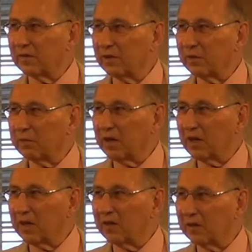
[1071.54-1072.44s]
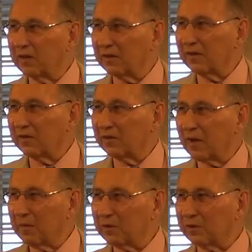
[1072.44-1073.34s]
just barely into
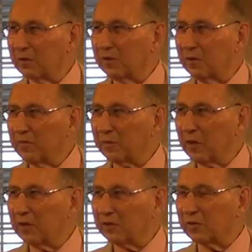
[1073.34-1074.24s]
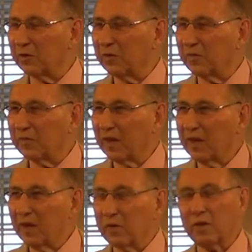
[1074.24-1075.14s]
grammar school, grade school,
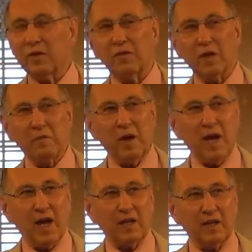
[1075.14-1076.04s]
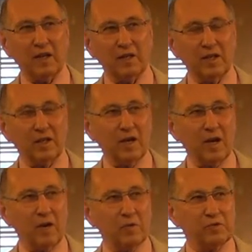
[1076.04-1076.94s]
were in the very back, and then
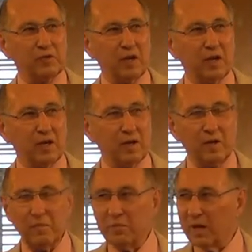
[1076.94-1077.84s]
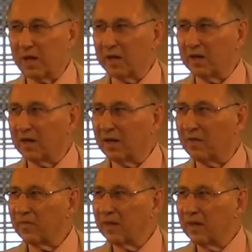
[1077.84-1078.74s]
Laura was on a bed in
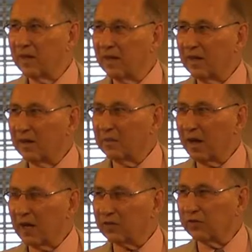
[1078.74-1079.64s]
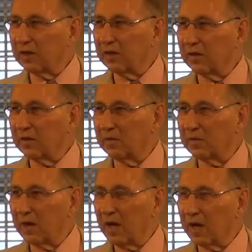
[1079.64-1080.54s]
the back seat,
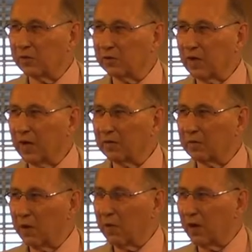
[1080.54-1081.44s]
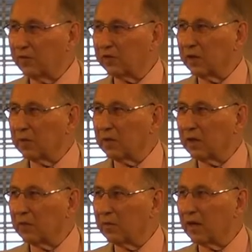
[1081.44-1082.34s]
and I was driving, my wife was in the
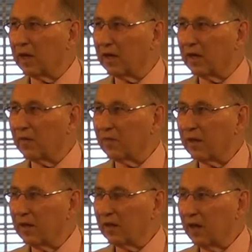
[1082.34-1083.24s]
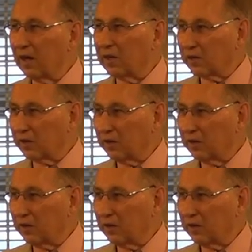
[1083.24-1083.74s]
middle, and we had a college